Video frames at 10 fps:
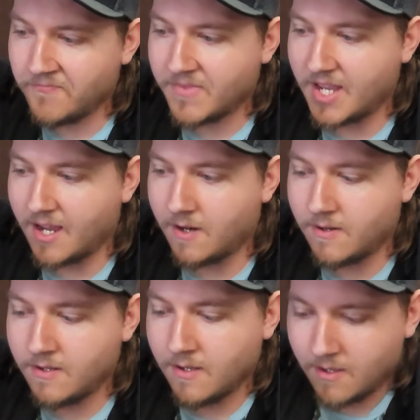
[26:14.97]

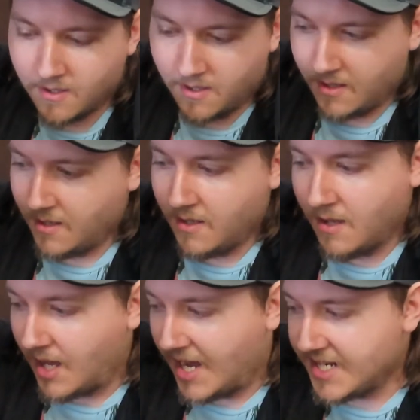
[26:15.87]
Now,
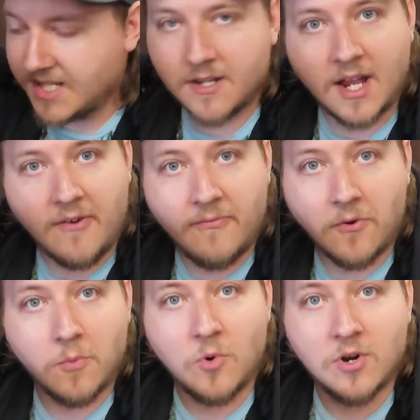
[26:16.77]
I still got
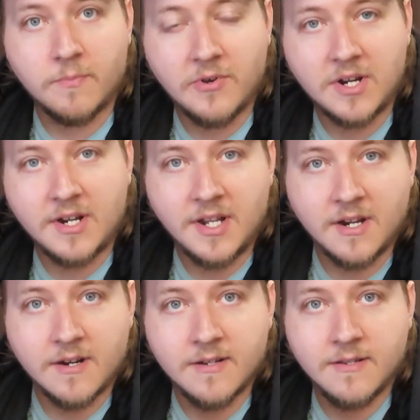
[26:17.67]
4 more to put in
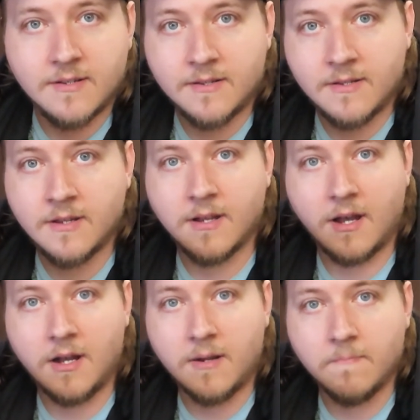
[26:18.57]
here.
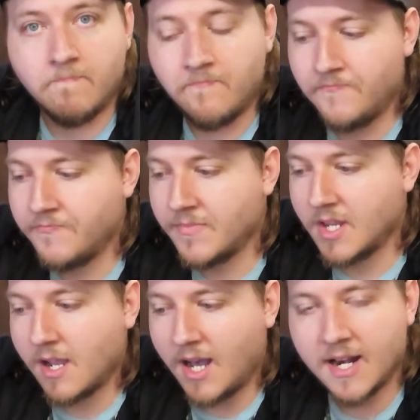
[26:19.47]

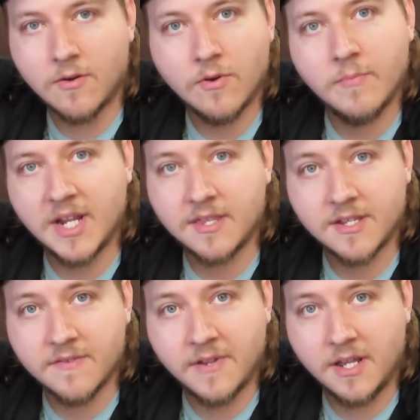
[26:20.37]
I don't want to make
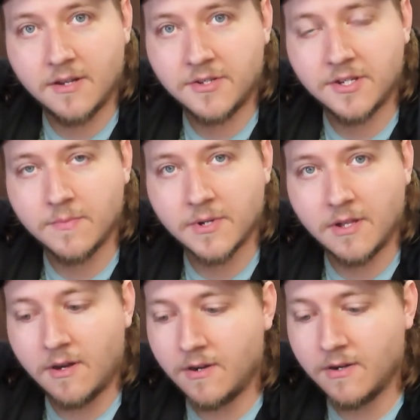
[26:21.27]
this video super
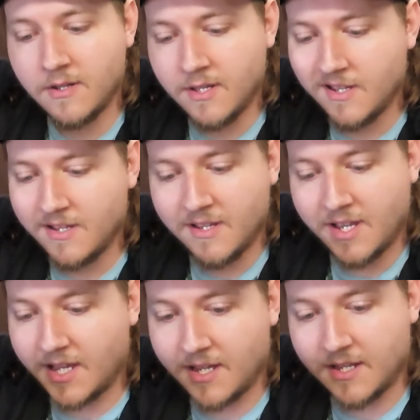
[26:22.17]
long
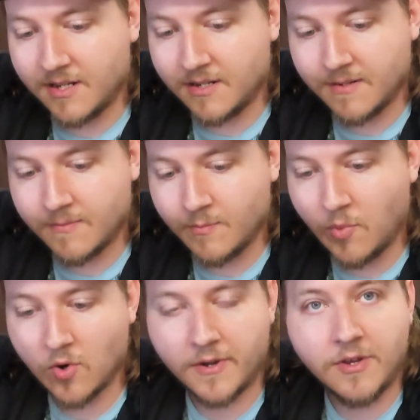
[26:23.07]
and
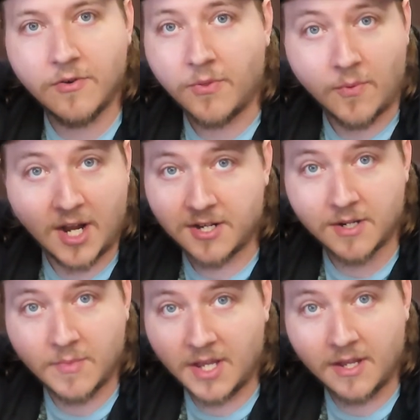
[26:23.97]
bore you with
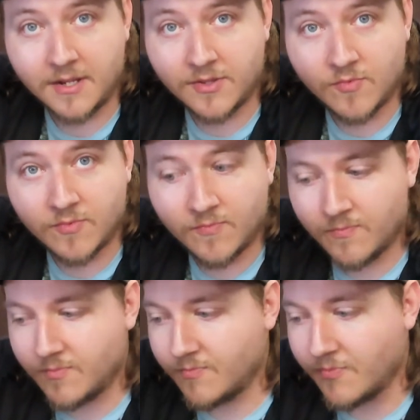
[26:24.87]
watching me
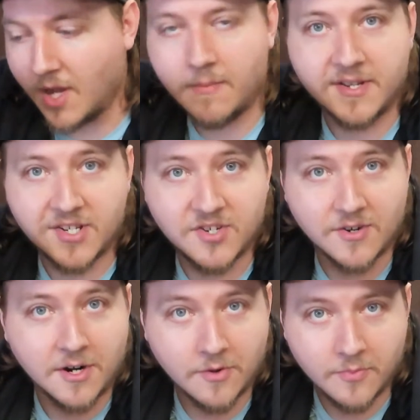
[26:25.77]
probably
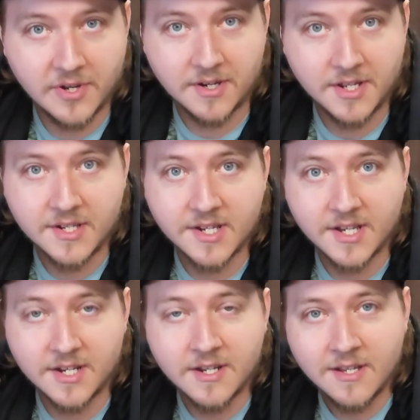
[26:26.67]
struggle putting these
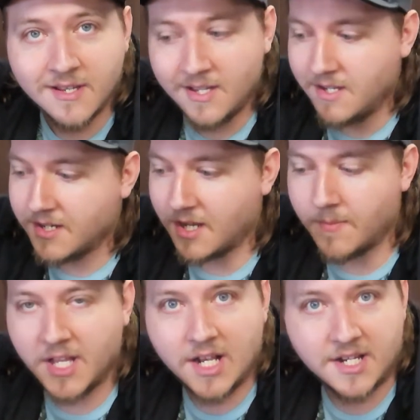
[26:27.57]
in, because I'll
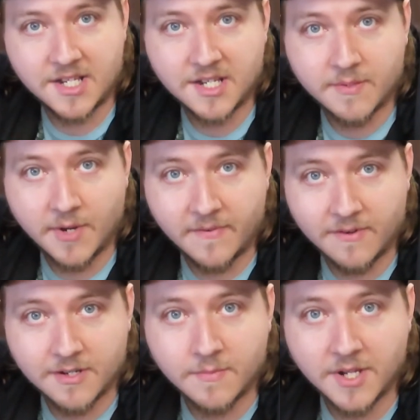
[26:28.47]
be honest, this is my
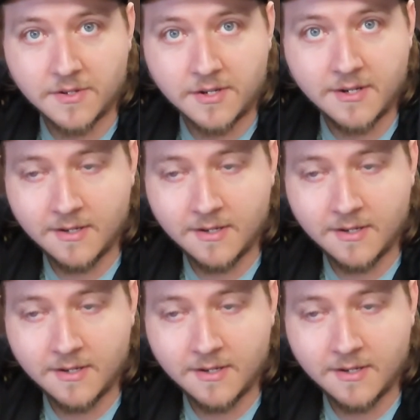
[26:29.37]
first build.